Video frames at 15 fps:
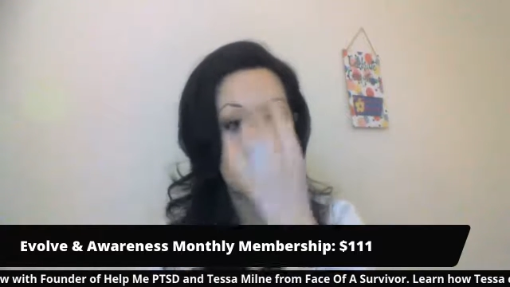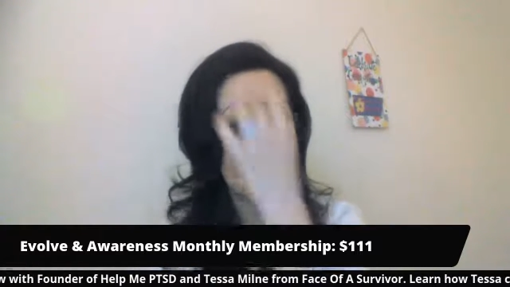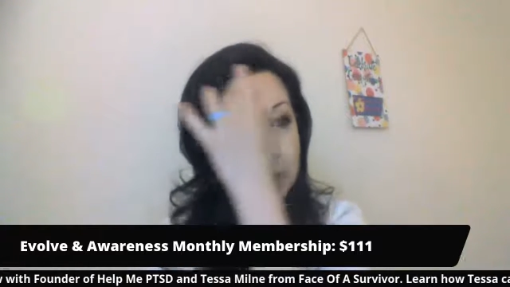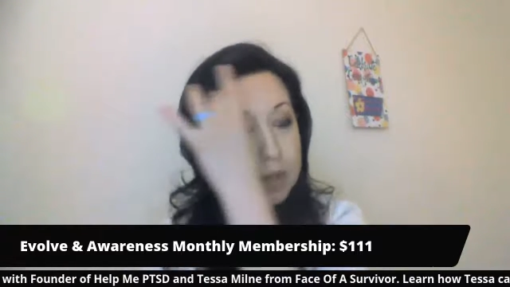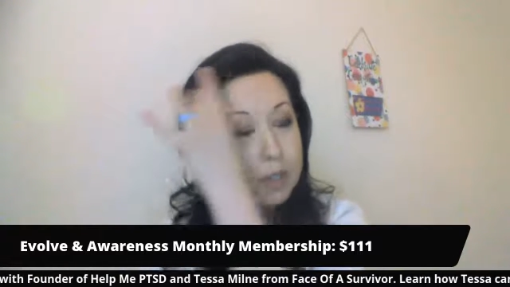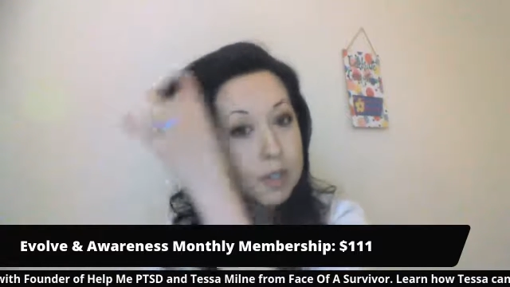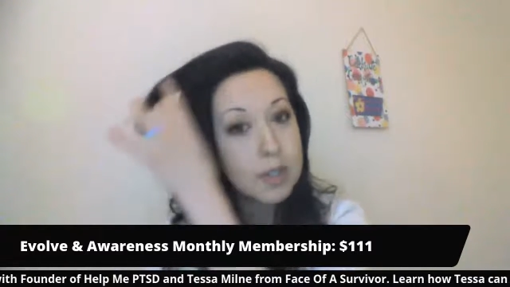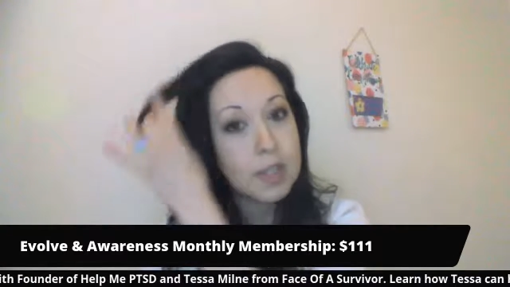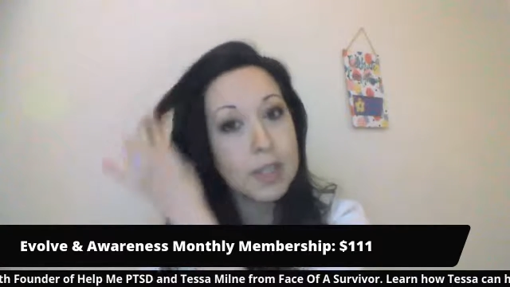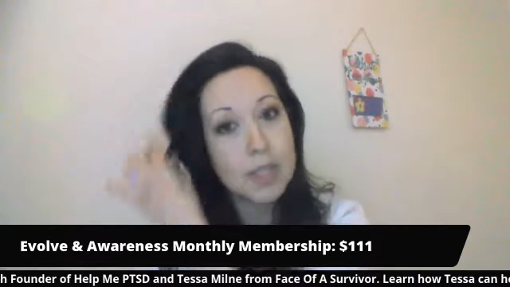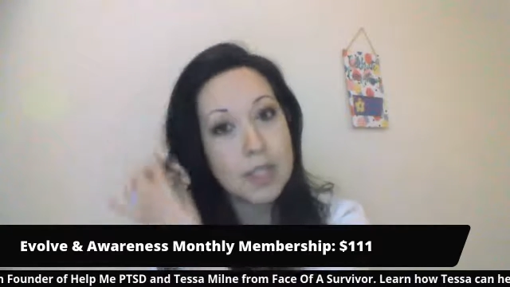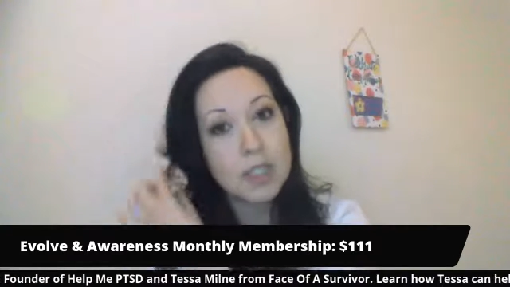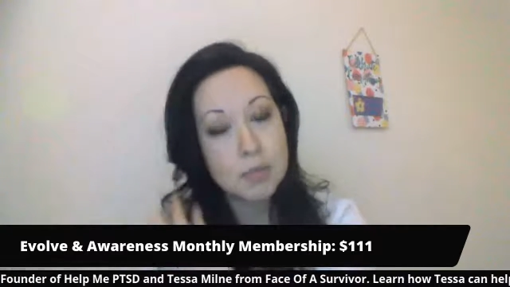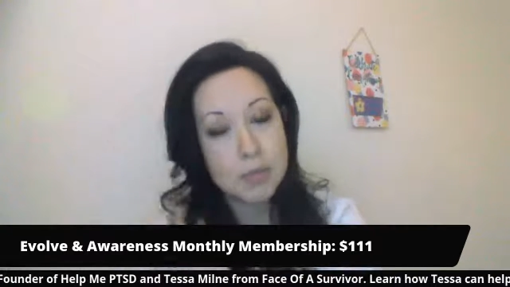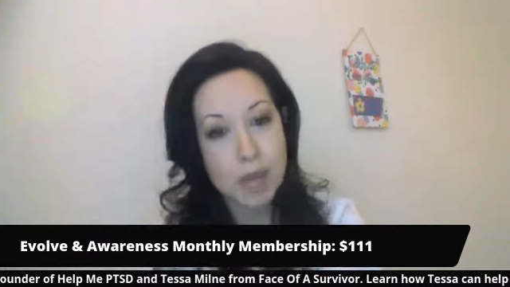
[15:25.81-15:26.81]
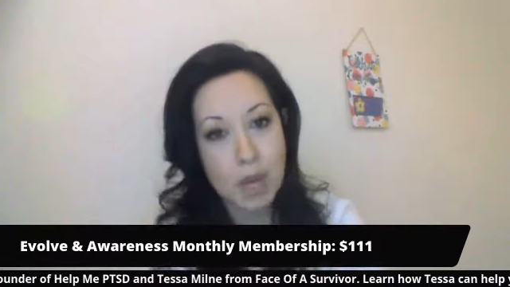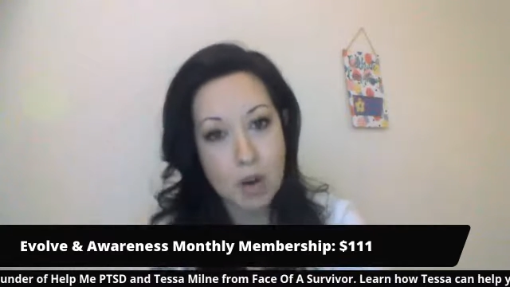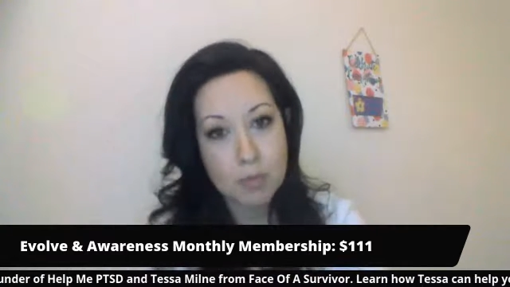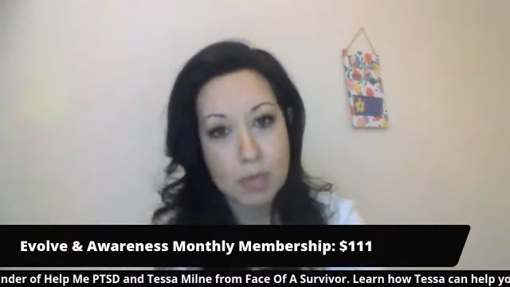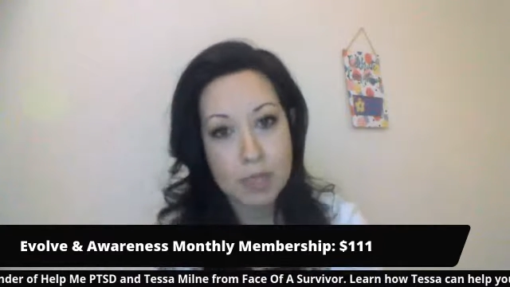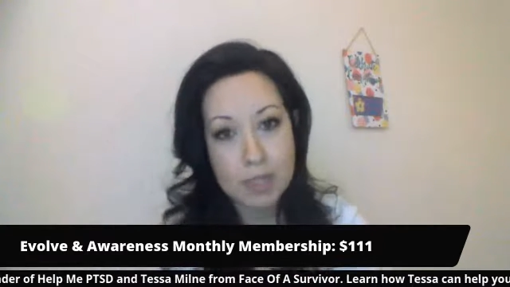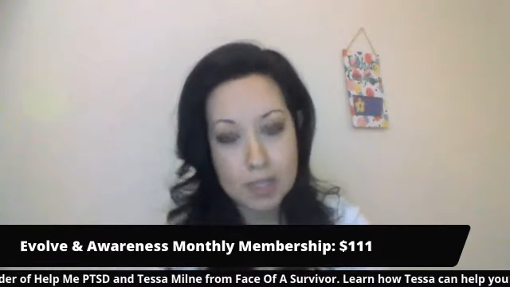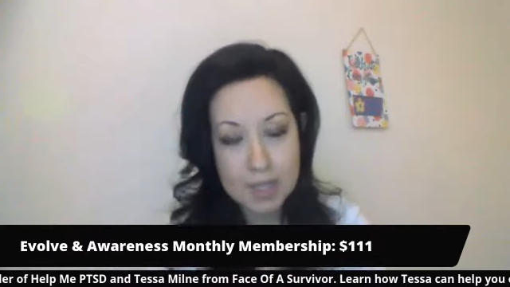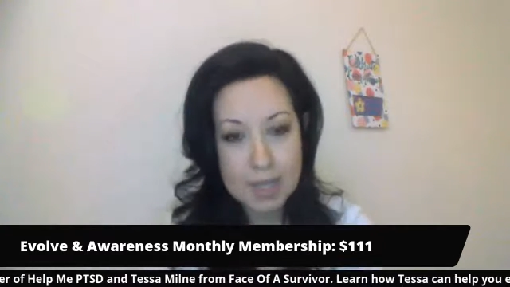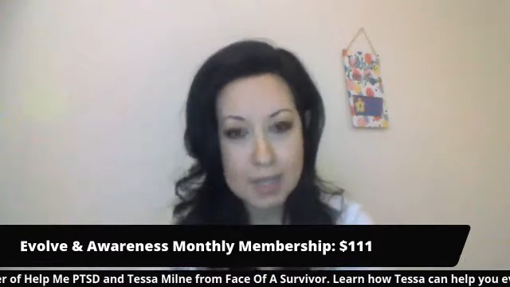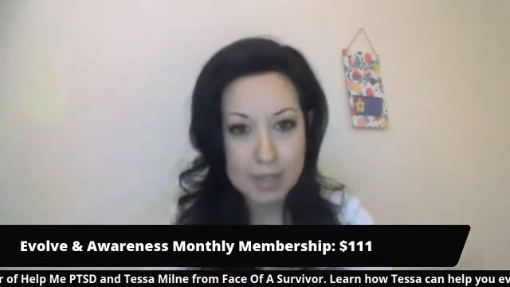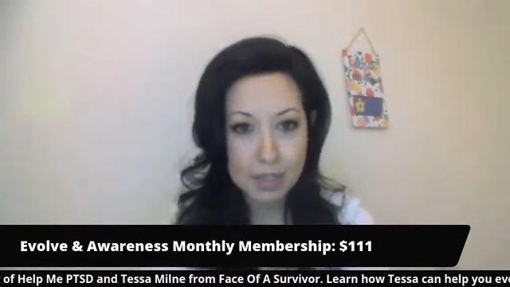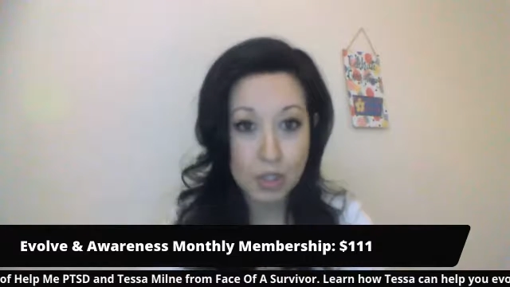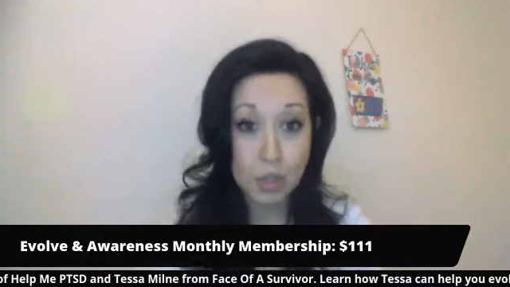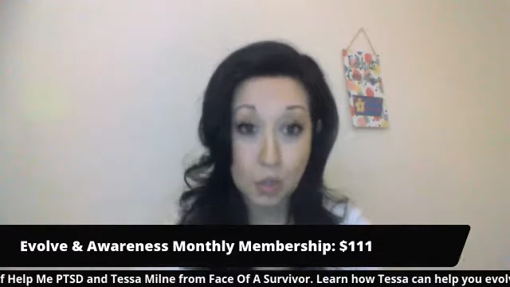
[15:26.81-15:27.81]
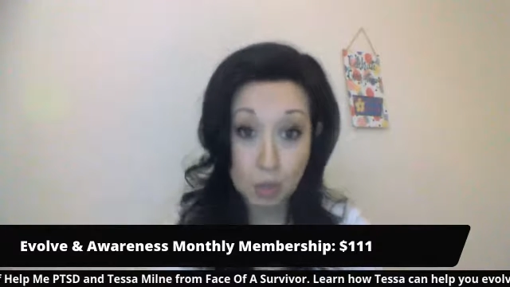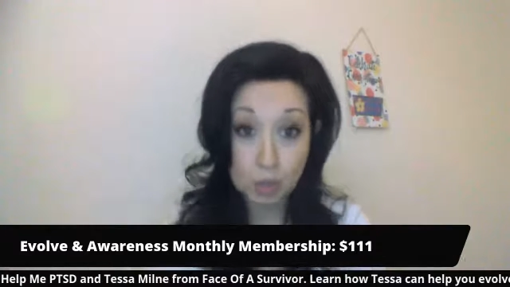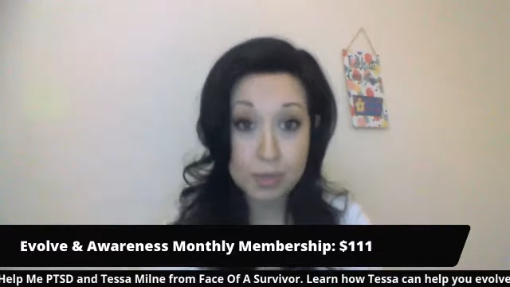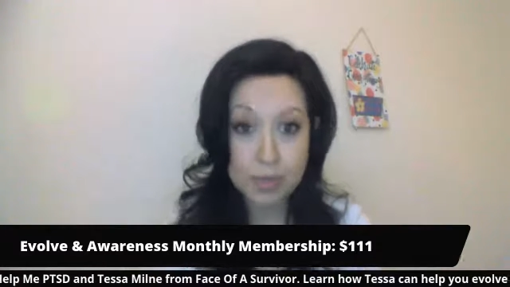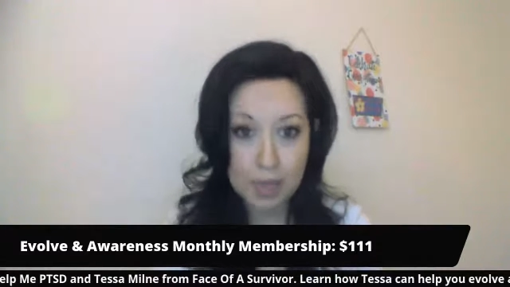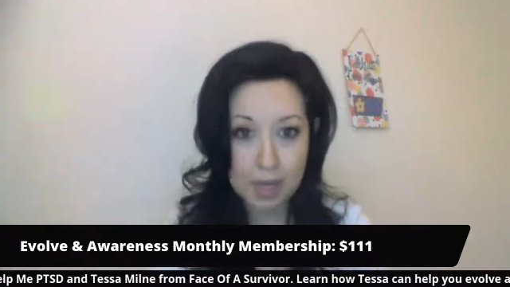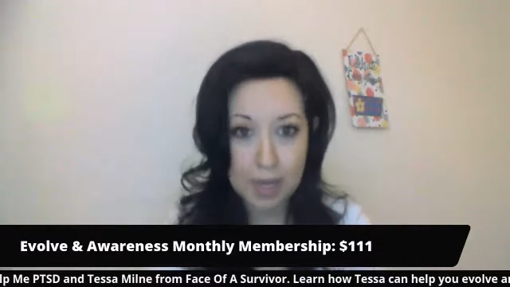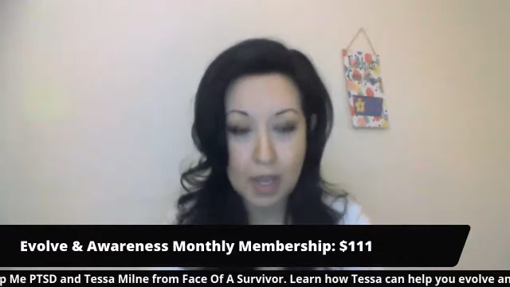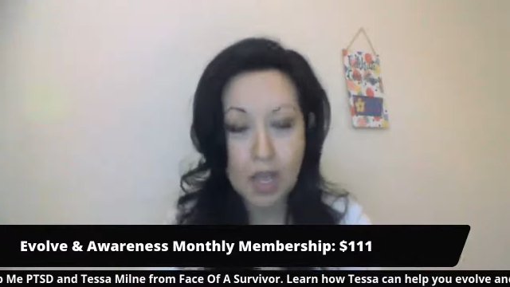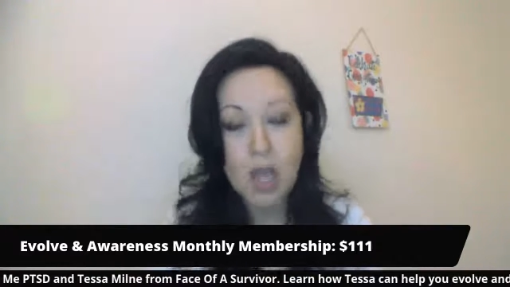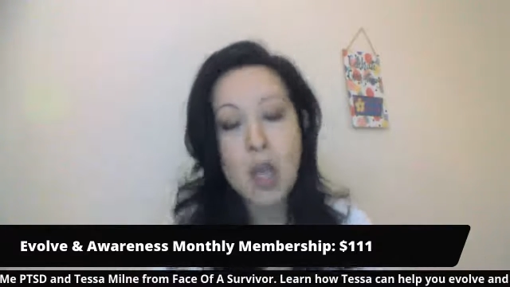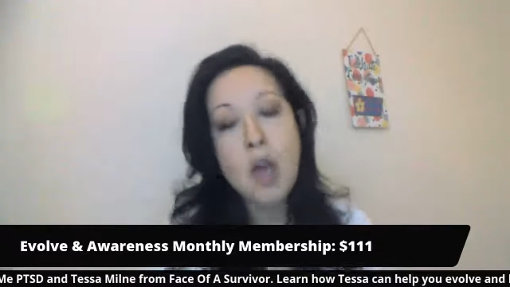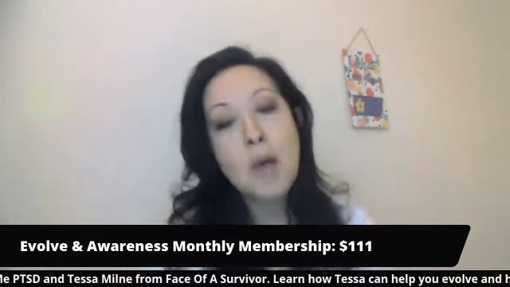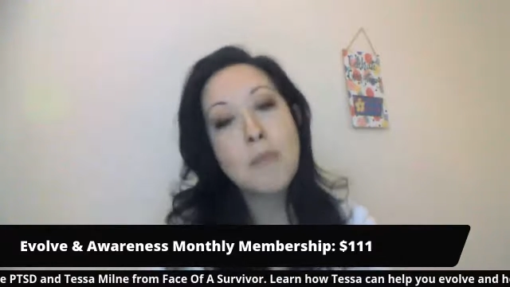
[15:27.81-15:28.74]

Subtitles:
Where with the kids empowerment, that's a group setting,